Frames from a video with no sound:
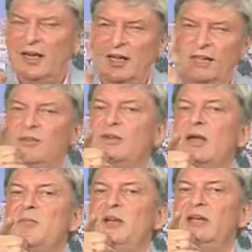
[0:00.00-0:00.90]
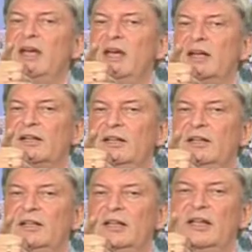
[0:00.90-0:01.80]
And you can be there
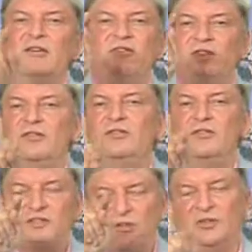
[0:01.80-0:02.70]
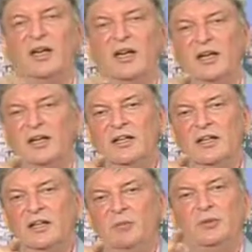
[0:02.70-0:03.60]
if you today
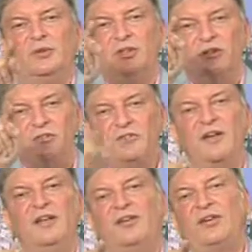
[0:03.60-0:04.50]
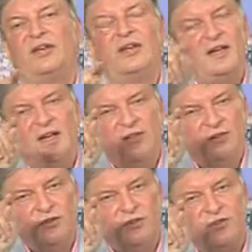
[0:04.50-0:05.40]
put your faith and
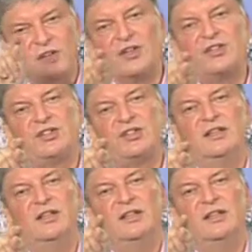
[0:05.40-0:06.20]
your trust